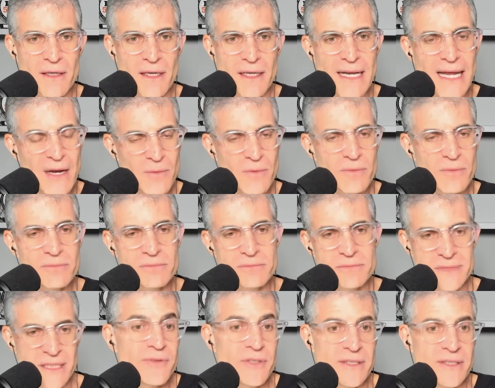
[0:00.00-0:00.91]
and how
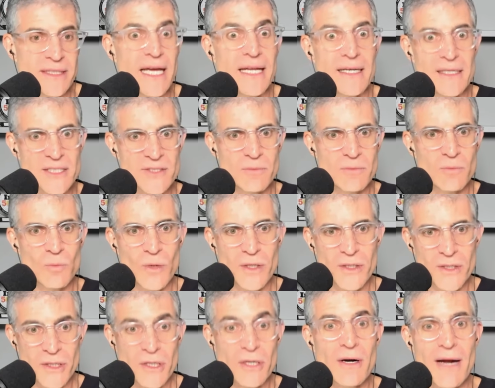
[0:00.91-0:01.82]
different that is from
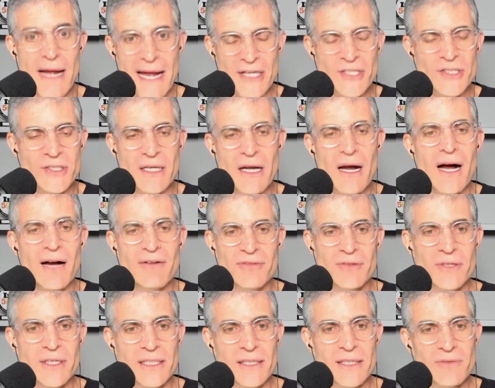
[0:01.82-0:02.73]
what you're actually
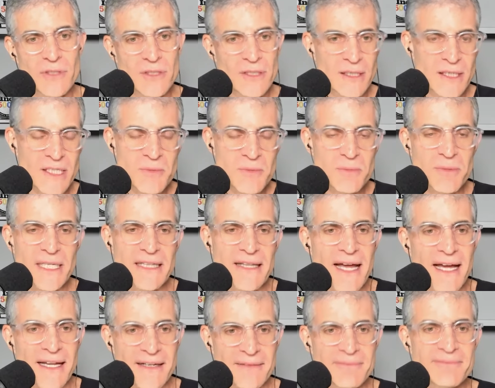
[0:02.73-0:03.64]
offering if you could
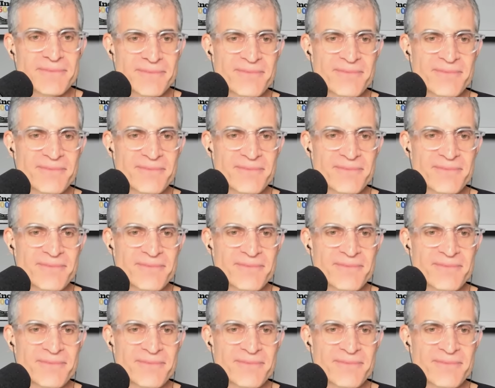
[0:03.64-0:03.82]
explain that